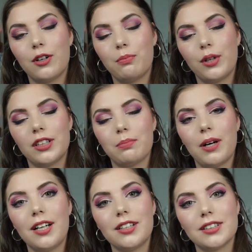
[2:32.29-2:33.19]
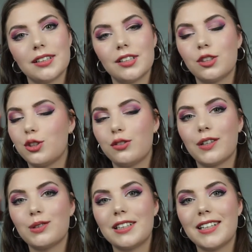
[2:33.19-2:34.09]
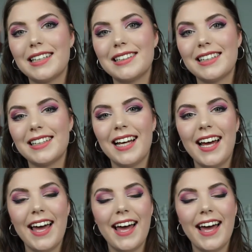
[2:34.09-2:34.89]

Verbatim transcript: for Project Polish 2019